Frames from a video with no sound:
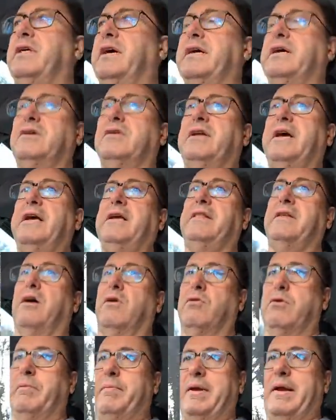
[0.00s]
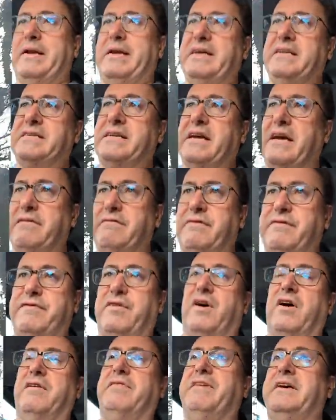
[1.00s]
they could heat the whole of bloody East Kent for
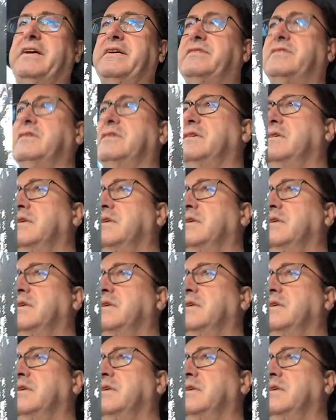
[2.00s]
five years